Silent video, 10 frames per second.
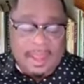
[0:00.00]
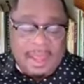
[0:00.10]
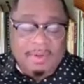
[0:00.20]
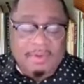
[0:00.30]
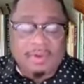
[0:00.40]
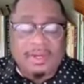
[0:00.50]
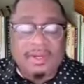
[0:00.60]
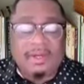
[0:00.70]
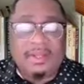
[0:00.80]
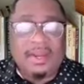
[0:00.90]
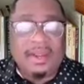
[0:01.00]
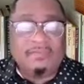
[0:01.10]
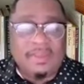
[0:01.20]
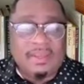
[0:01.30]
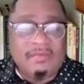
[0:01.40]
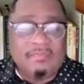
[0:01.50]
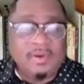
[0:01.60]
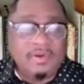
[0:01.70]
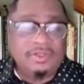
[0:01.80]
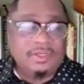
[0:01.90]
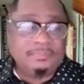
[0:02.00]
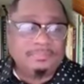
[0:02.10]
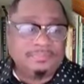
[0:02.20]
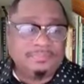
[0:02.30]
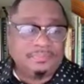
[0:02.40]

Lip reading: I'll be reading the NIV version.